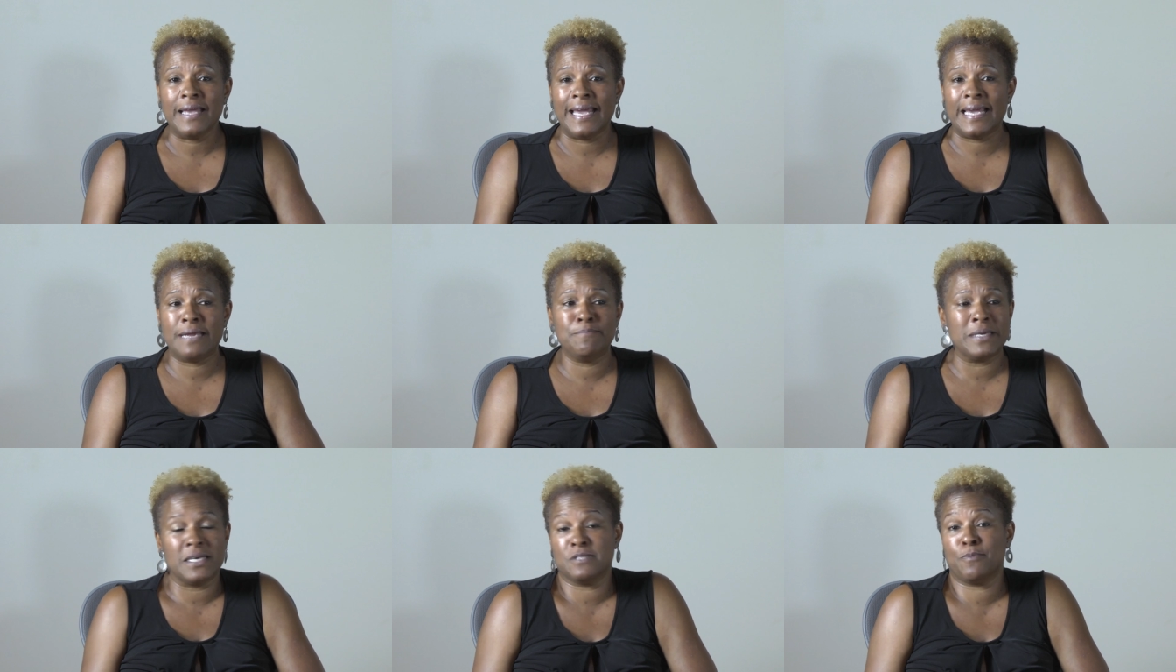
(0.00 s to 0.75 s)
And
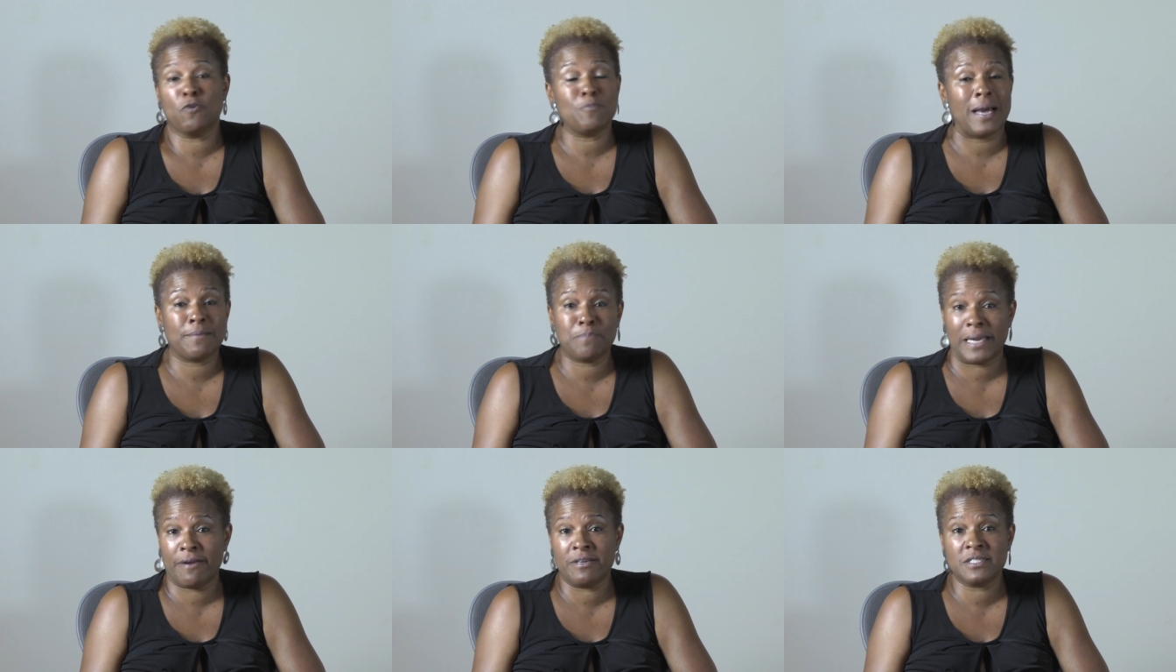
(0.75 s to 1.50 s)
because both my
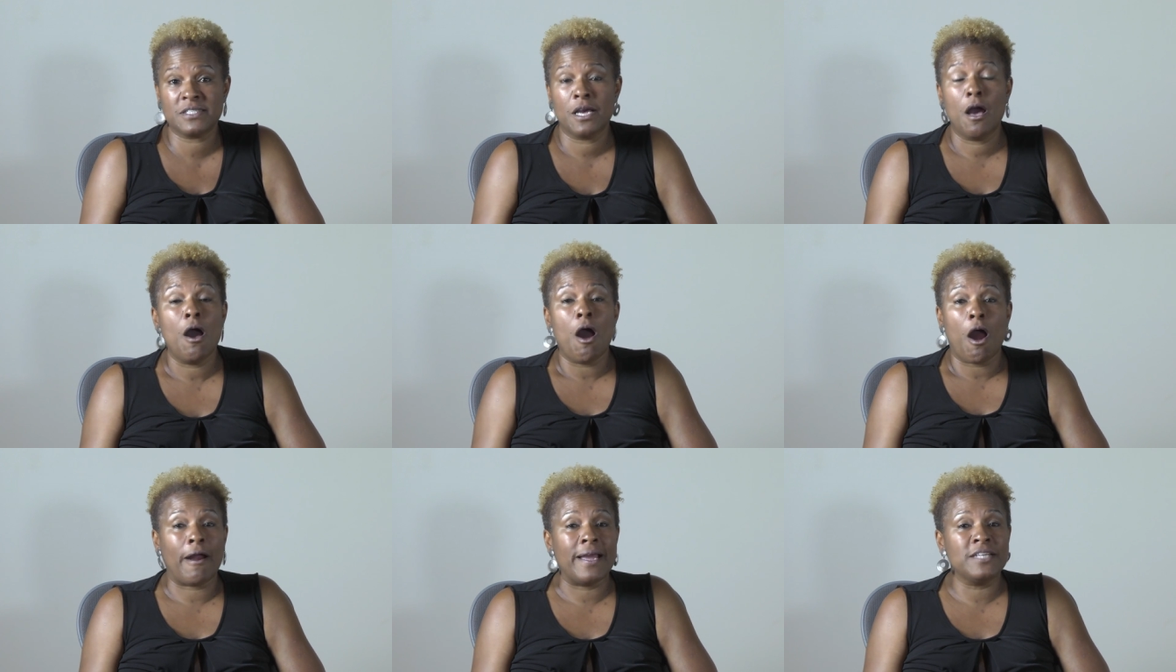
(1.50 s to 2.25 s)

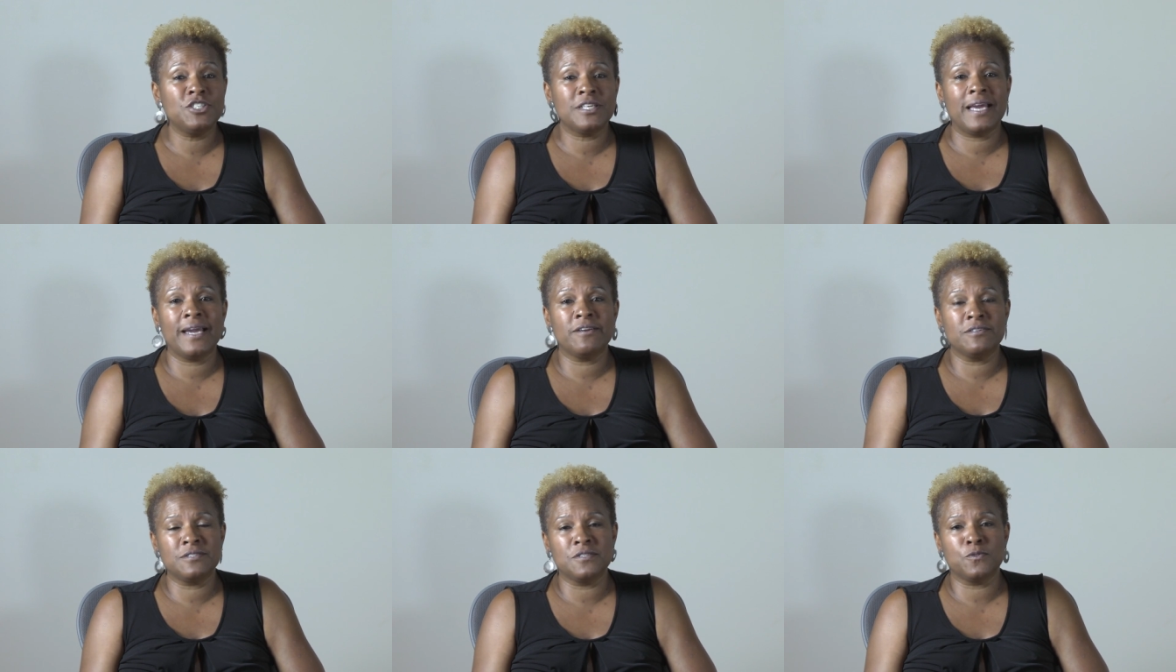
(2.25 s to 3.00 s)
parents are
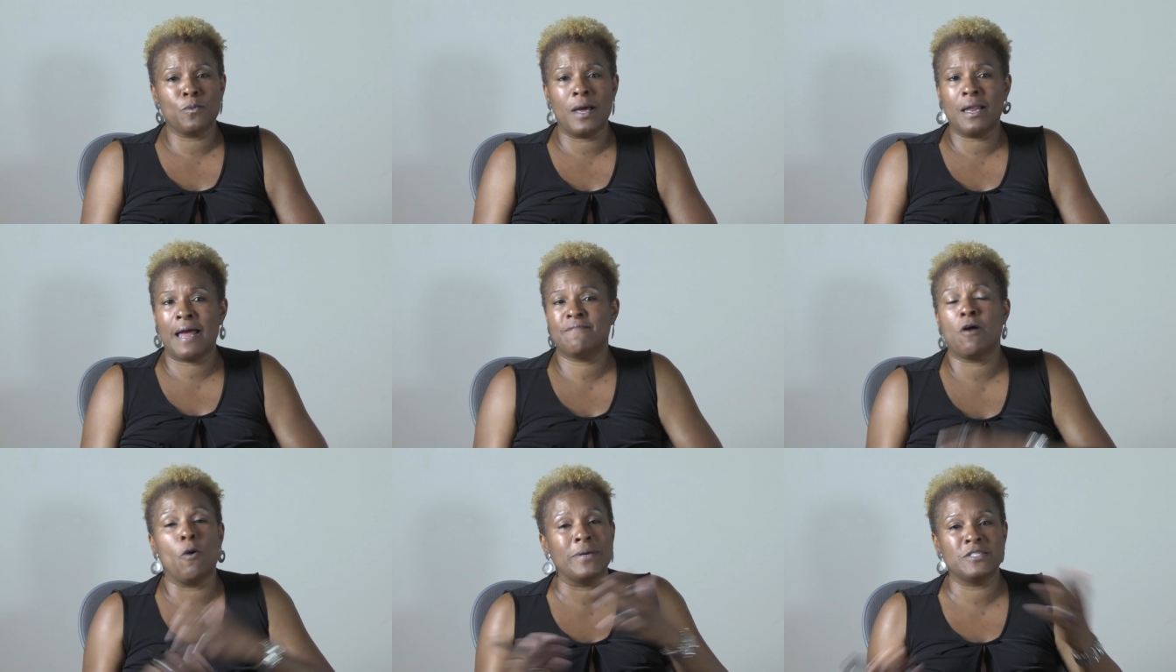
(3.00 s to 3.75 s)
educators as well,
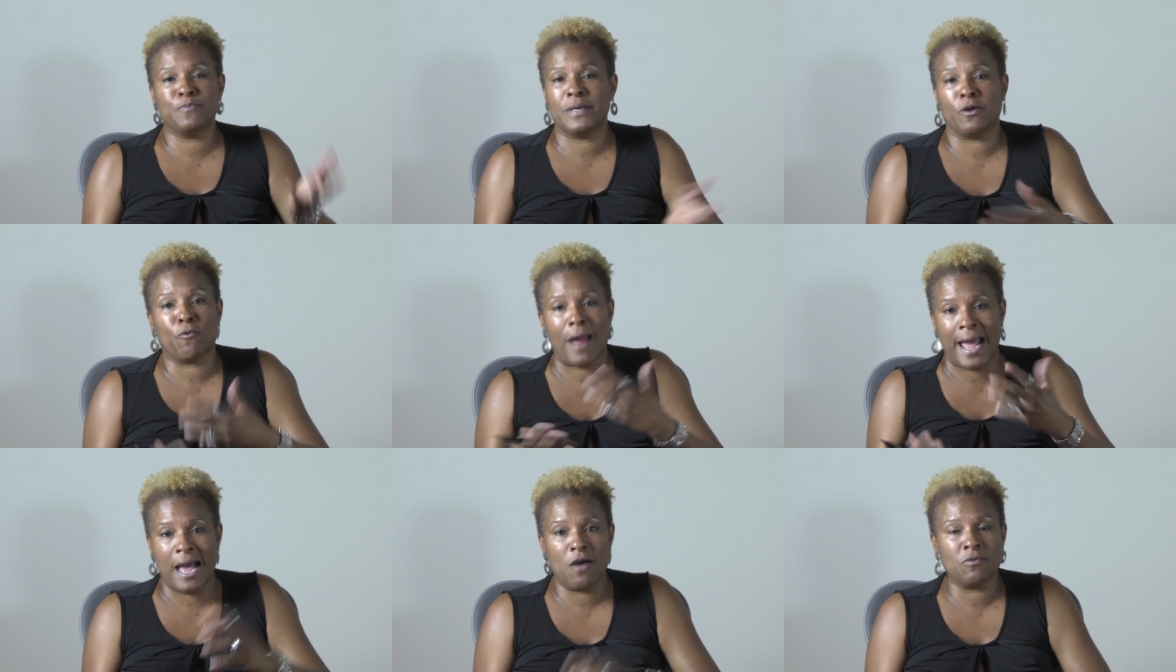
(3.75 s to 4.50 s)
I've always been
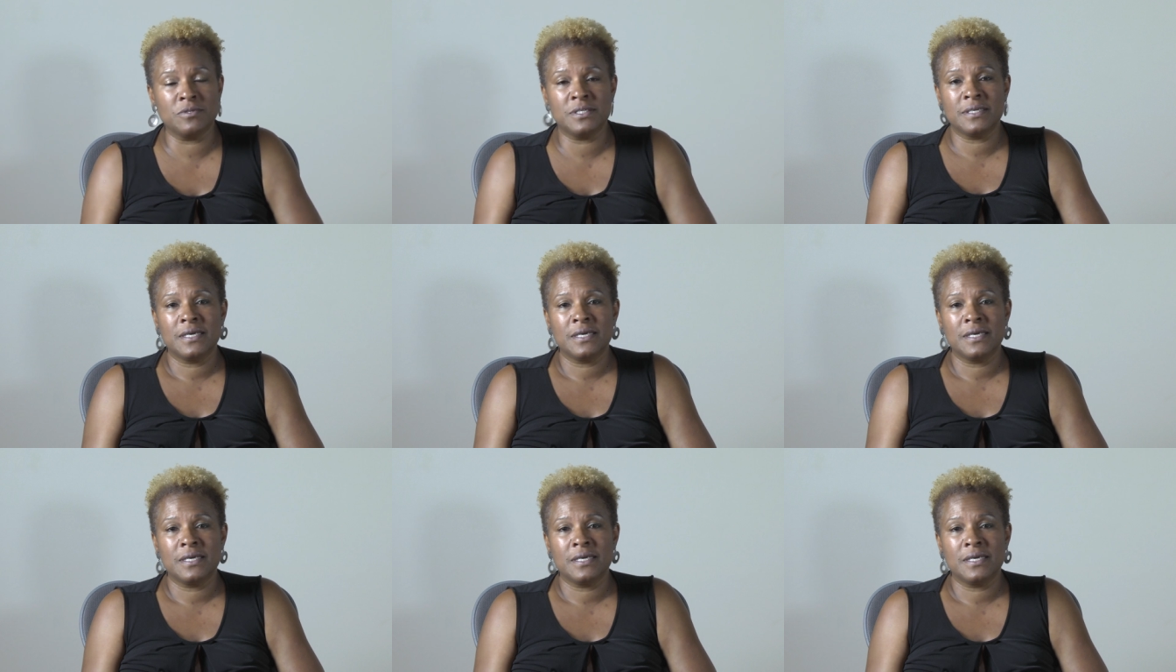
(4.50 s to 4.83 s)
around